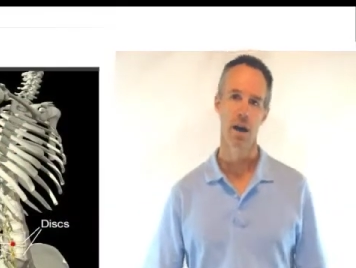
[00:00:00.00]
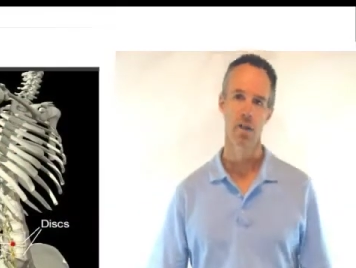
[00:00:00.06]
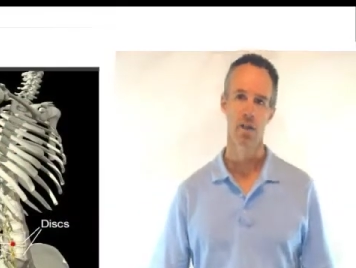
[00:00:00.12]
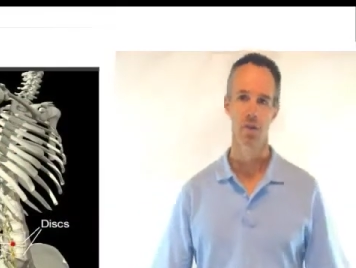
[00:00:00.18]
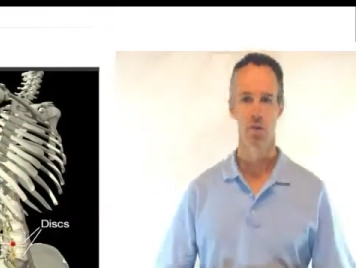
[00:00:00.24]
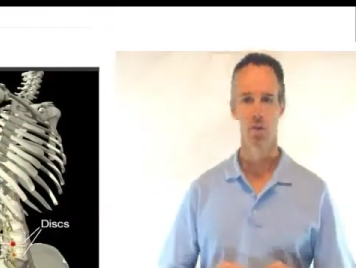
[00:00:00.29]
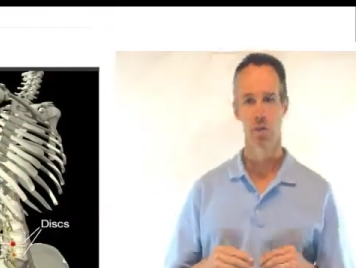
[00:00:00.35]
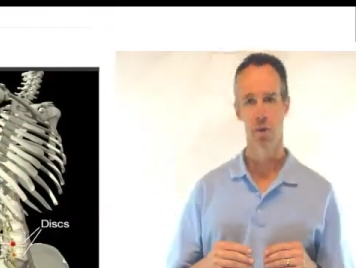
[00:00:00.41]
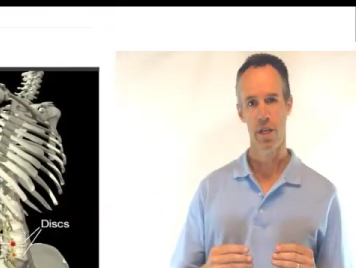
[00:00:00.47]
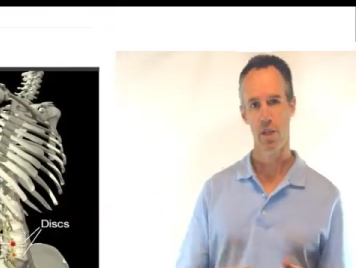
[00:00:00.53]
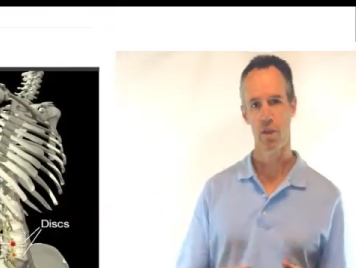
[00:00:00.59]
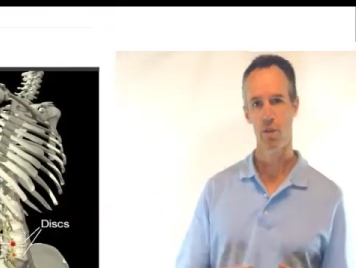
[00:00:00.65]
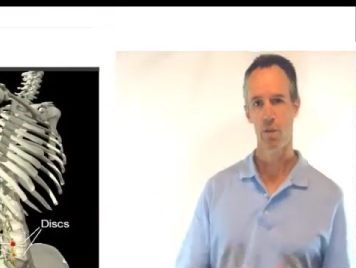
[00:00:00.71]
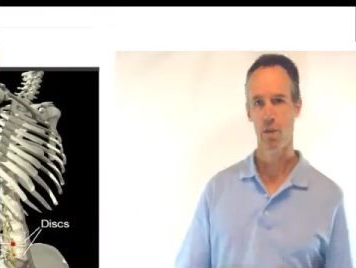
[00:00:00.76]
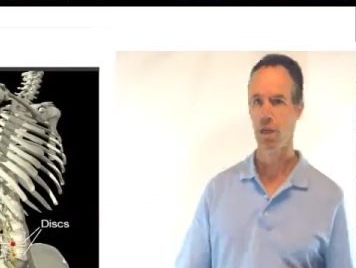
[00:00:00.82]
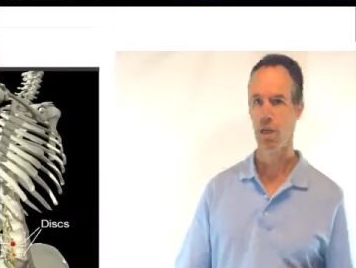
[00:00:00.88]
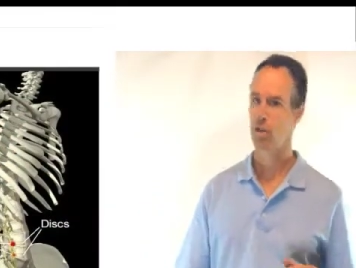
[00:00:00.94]
due to an
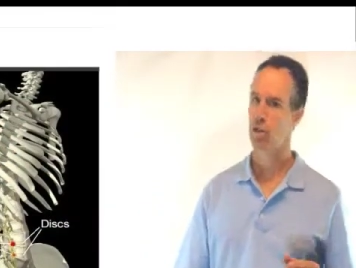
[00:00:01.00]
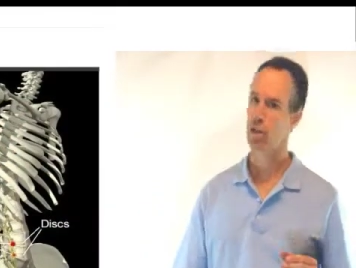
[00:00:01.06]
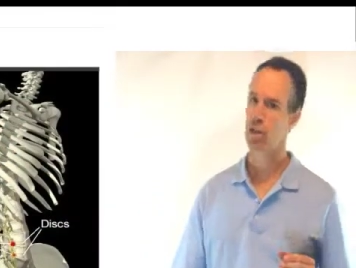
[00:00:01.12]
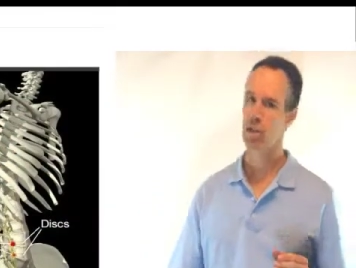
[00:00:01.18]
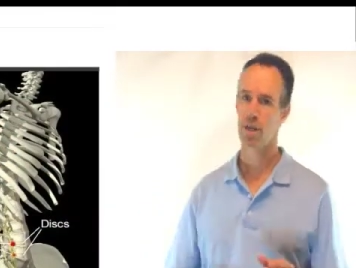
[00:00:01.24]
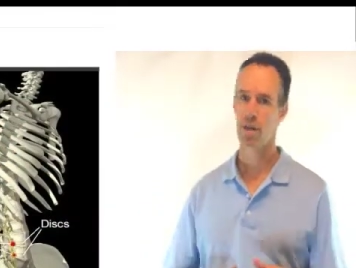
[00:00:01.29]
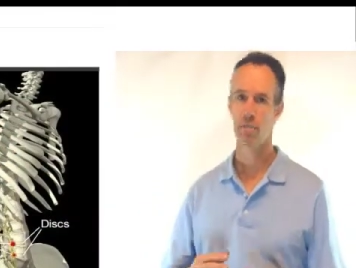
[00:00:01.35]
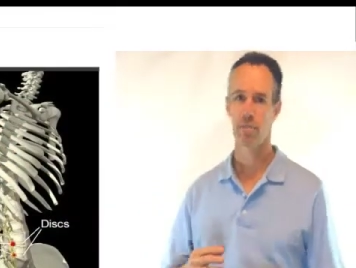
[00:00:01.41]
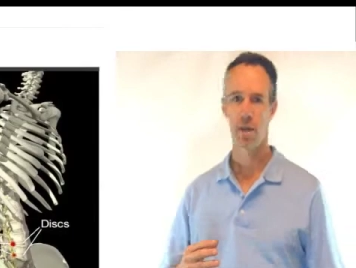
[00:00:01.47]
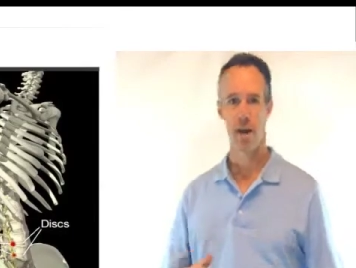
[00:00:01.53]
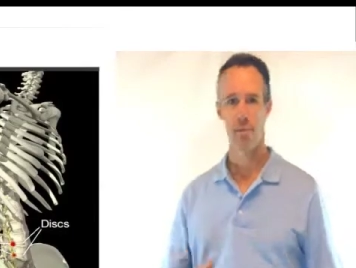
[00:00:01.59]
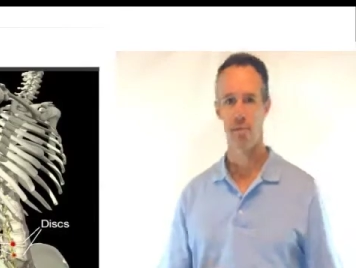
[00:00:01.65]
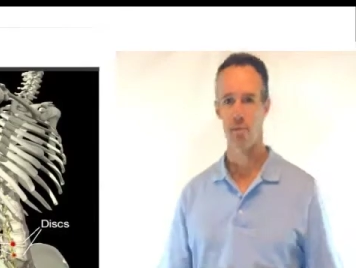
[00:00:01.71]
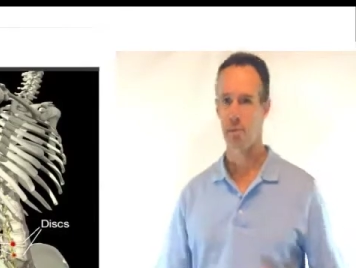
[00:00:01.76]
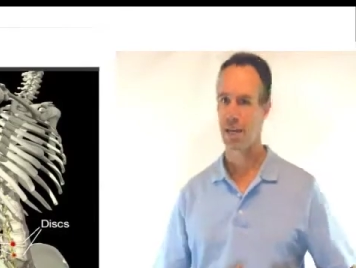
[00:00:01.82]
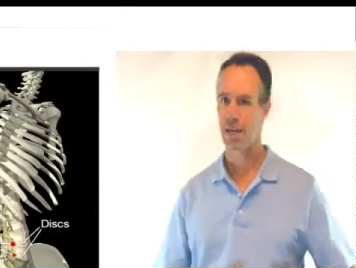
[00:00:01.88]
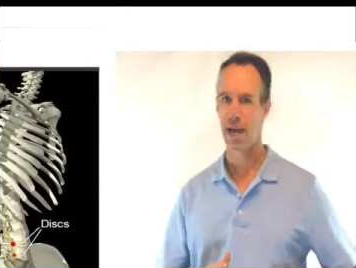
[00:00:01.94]
injury, or just
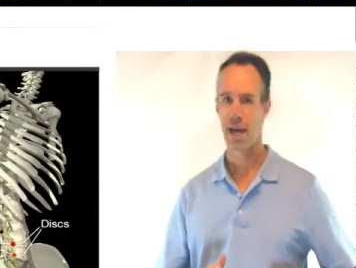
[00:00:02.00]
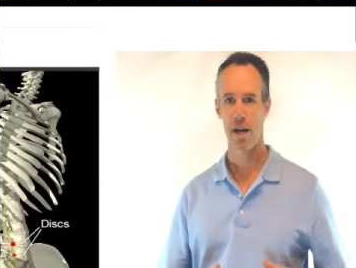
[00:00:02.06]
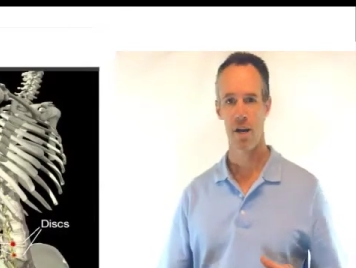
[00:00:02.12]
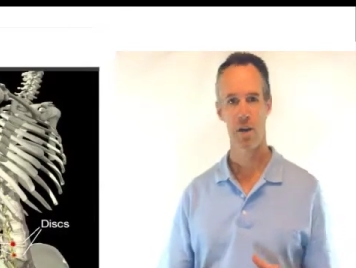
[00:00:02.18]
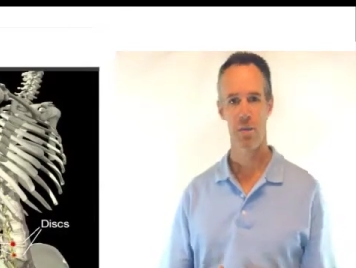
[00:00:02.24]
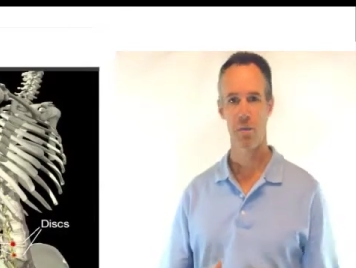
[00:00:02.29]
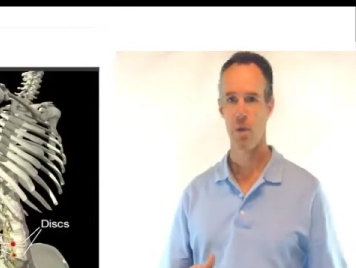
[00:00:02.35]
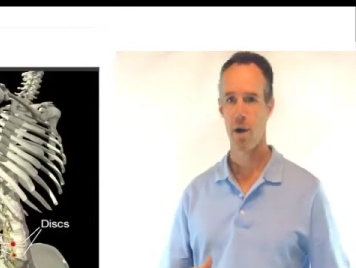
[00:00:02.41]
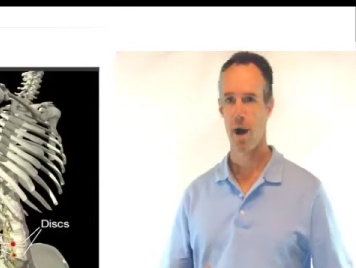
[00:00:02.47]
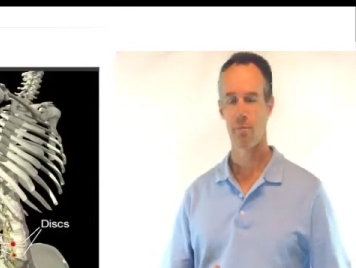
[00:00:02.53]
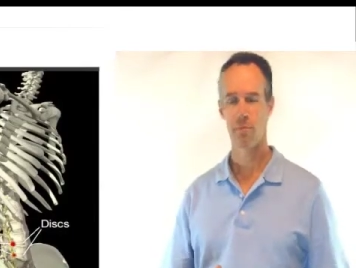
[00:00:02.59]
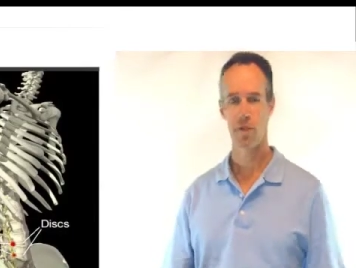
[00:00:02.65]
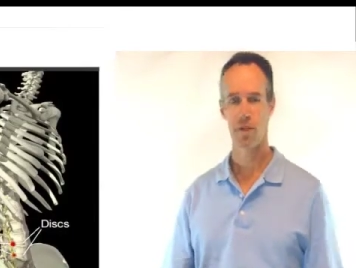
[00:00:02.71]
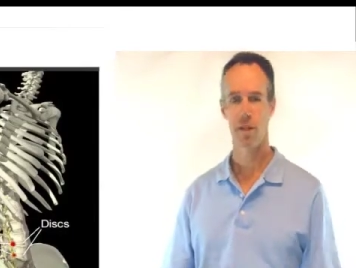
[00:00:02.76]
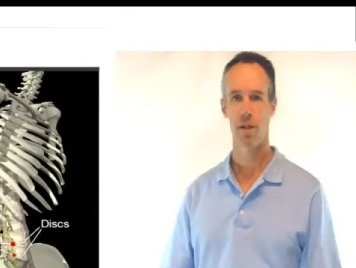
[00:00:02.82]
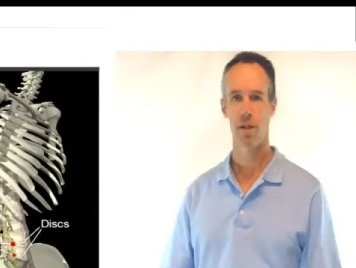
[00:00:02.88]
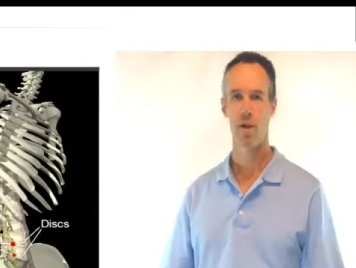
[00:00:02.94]
sometimes mechanical
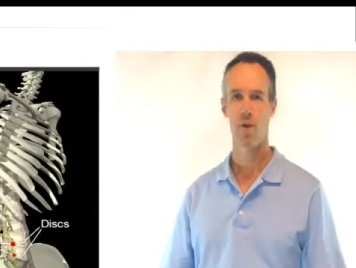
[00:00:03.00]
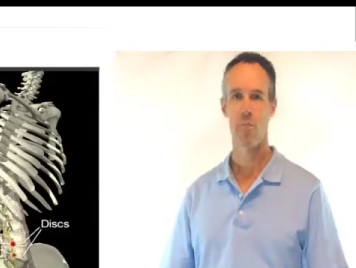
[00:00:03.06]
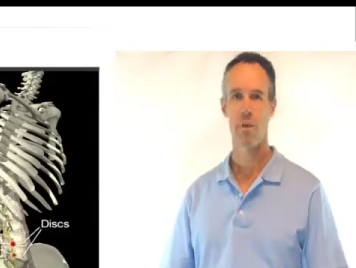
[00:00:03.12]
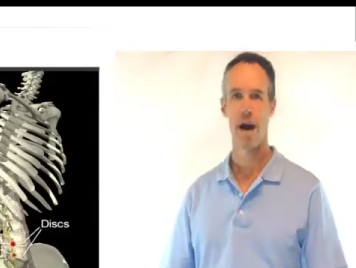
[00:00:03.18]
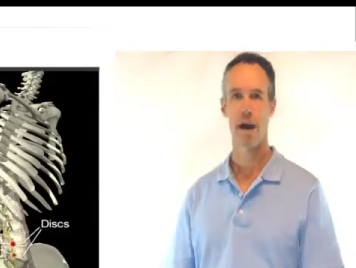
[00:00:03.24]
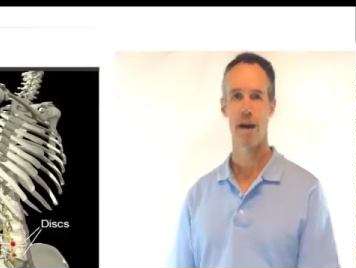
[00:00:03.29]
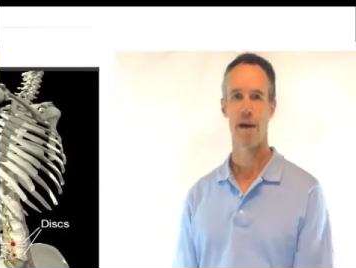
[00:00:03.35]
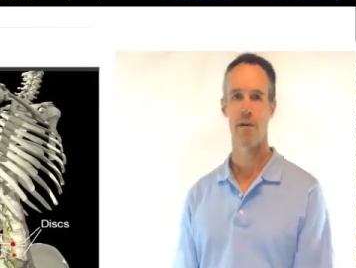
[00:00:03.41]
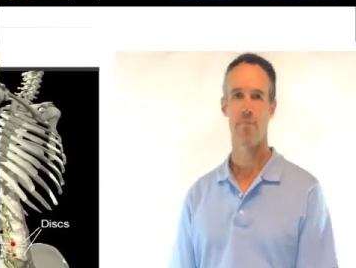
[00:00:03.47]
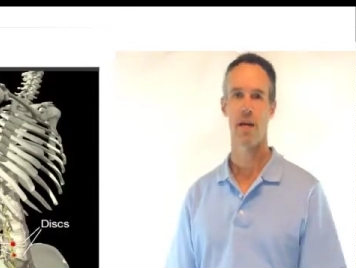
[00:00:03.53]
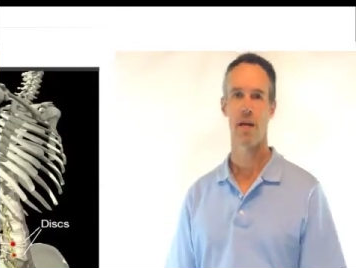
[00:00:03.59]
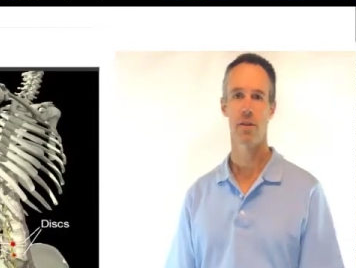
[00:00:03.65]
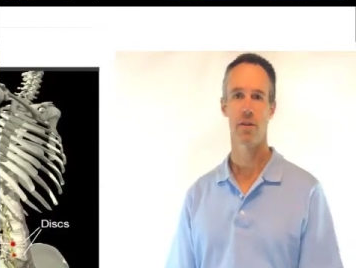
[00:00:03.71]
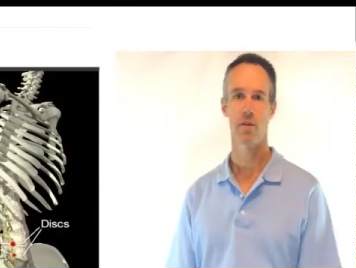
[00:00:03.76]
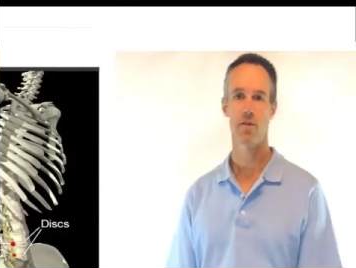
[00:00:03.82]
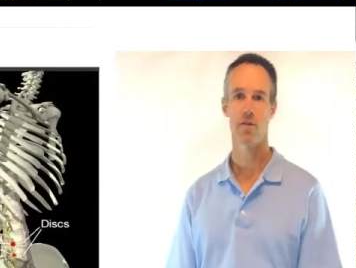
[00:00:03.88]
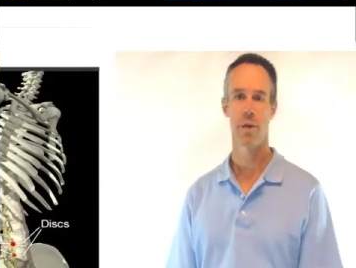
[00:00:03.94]
problems in the low back can
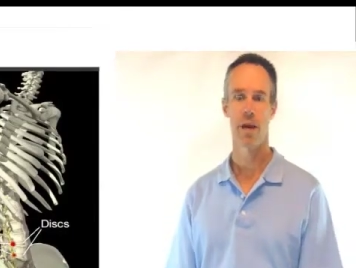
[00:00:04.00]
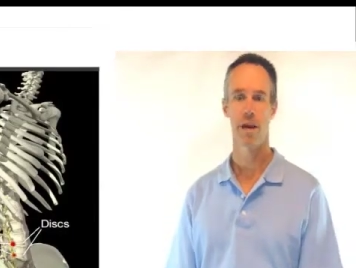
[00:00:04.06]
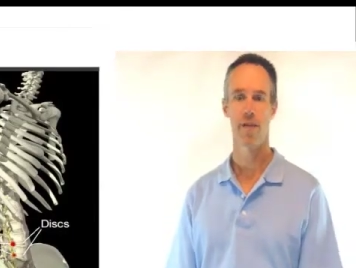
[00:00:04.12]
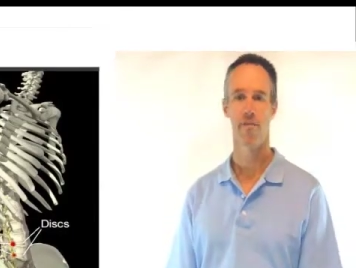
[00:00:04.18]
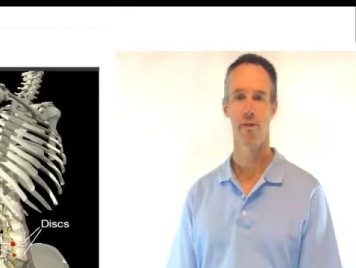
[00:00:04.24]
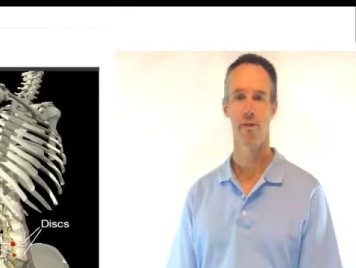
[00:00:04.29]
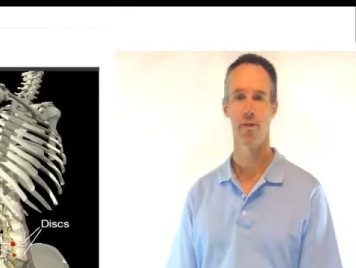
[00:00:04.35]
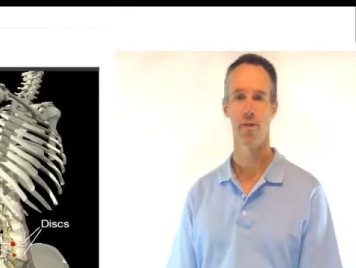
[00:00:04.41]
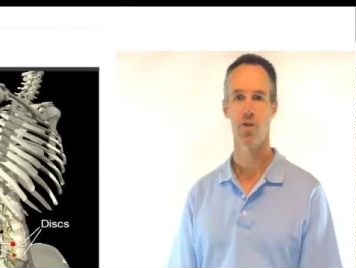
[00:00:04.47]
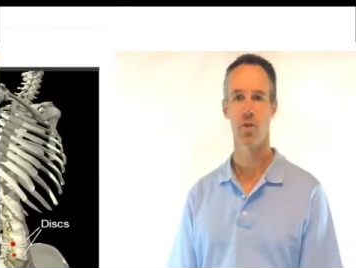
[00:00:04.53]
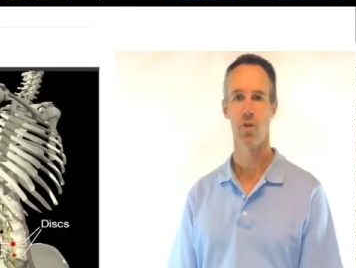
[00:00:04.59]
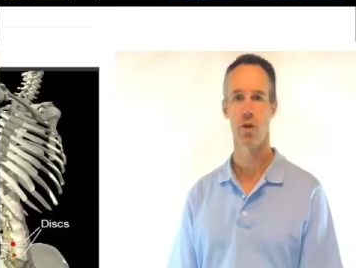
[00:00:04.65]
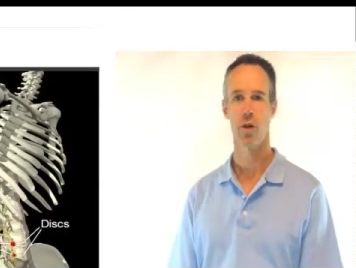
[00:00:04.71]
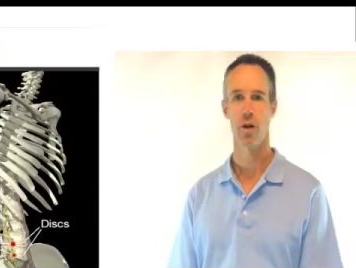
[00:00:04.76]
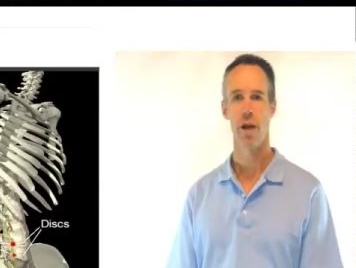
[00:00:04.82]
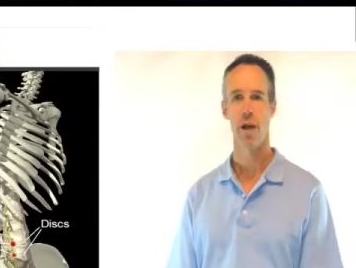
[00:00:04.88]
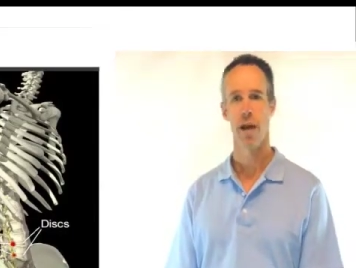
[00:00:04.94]
make those painful and
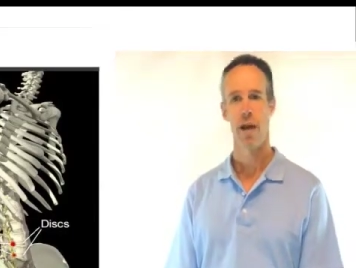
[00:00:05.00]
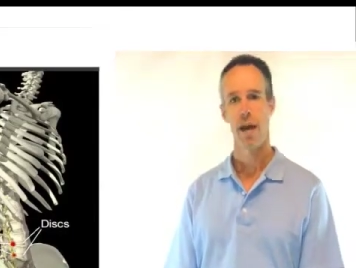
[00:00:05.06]
sore.